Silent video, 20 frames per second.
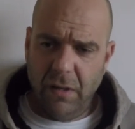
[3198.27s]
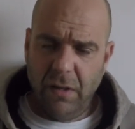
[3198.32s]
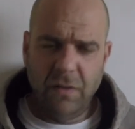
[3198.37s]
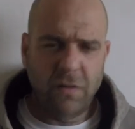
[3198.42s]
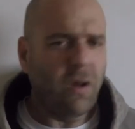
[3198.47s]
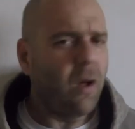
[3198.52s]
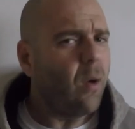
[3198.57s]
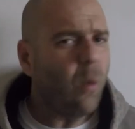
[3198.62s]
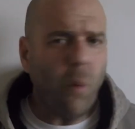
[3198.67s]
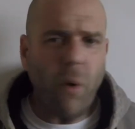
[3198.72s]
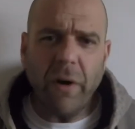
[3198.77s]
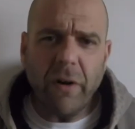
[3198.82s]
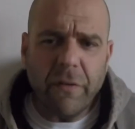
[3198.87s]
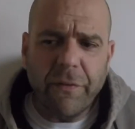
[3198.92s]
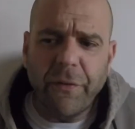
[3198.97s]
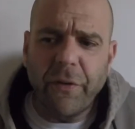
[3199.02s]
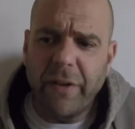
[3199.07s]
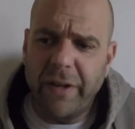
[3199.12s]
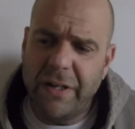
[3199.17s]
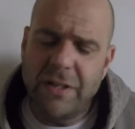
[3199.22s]
It's all
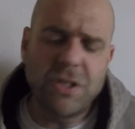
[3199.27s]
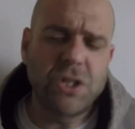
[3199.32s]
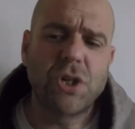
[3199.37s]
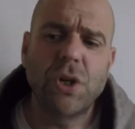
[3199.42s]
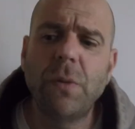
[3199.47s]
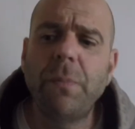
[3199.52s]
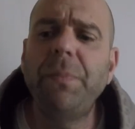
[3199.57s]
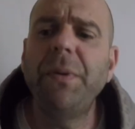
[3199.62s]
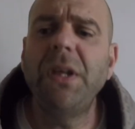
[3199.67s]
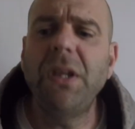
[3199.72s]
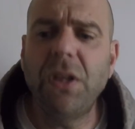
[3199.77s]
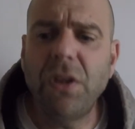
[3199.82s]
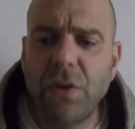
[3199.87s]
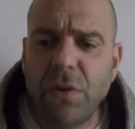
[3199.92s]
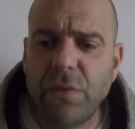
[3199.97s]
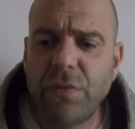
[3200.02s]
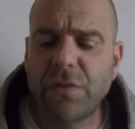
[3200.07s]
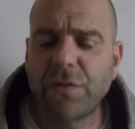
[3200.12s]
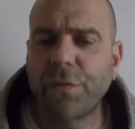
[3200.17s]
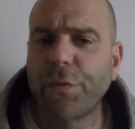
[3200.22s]
wonderful and should be
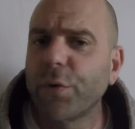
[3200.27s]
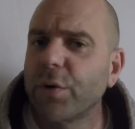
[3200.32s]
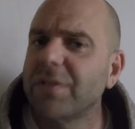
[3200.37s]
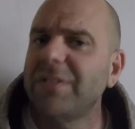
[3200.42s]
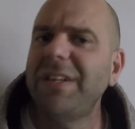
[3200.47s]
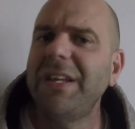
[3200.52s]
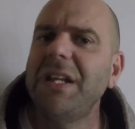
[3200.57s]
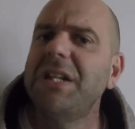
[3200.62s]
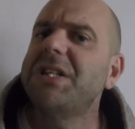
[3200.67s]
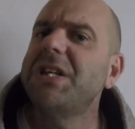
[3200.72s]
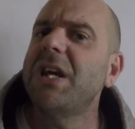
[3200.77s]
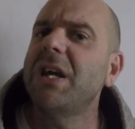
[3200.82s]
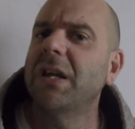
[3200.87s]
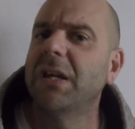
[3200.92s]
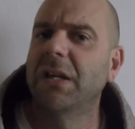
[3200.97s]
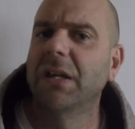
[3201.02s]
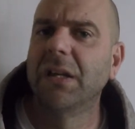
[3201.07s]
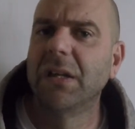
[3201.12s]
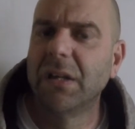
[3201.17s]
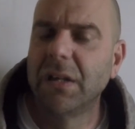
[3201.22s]
used for
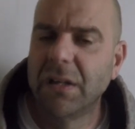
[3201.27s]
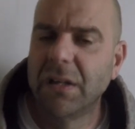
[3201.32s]
teaching.